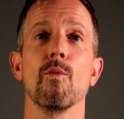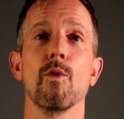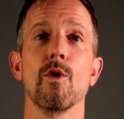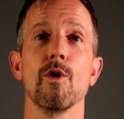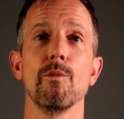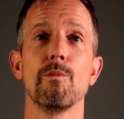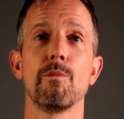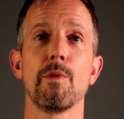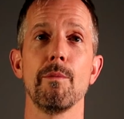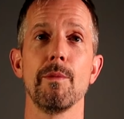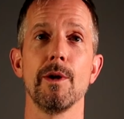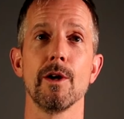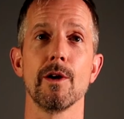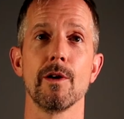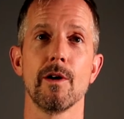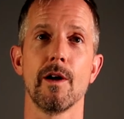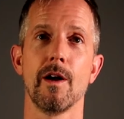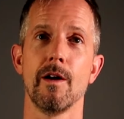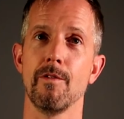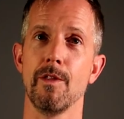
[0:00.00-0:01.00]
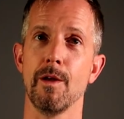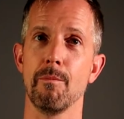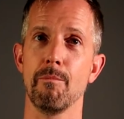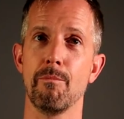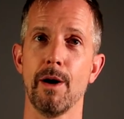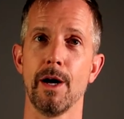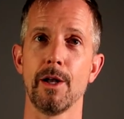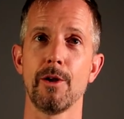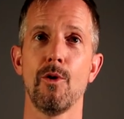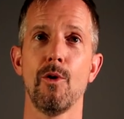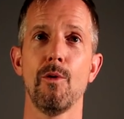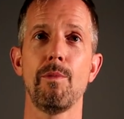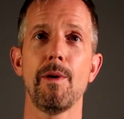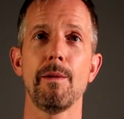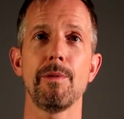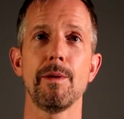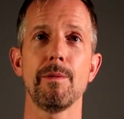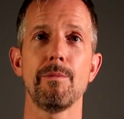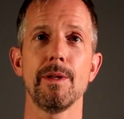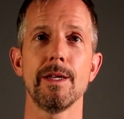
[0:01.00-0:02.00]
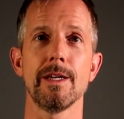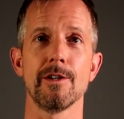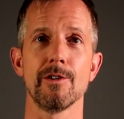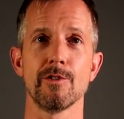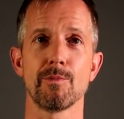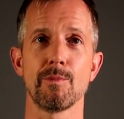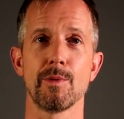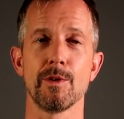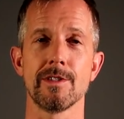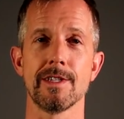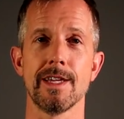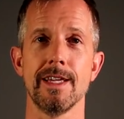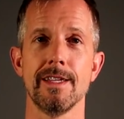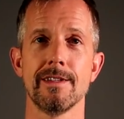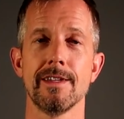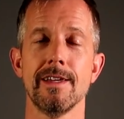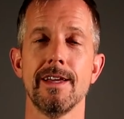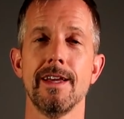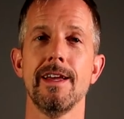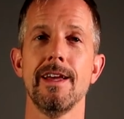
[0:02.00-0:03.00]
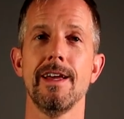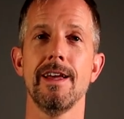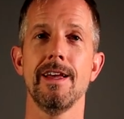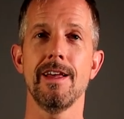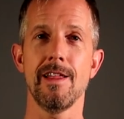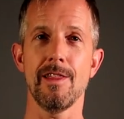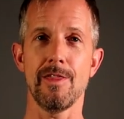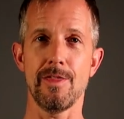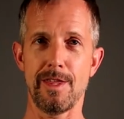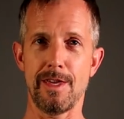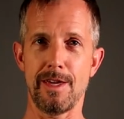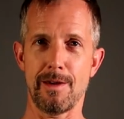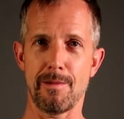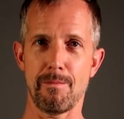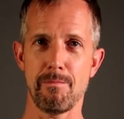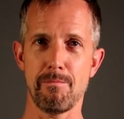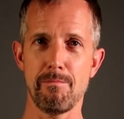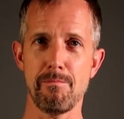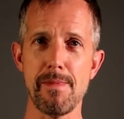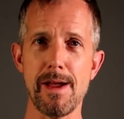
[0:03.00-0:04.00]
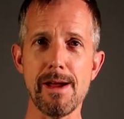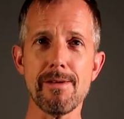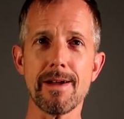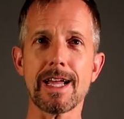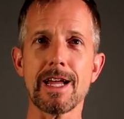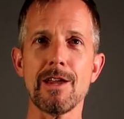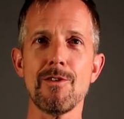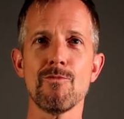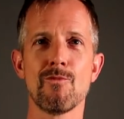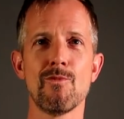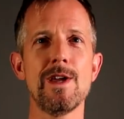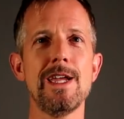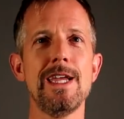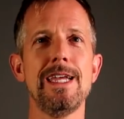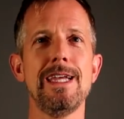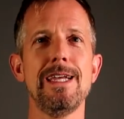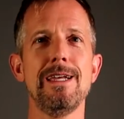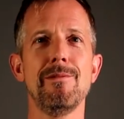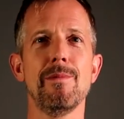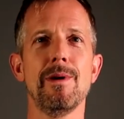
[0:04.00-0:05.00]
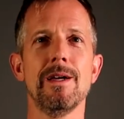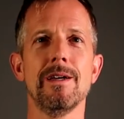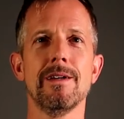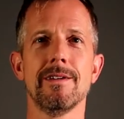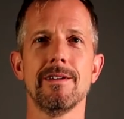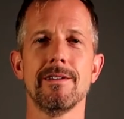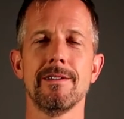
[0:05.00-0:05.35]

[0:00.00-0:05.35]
world premiere of the Butthole Puppet Players present The American Ream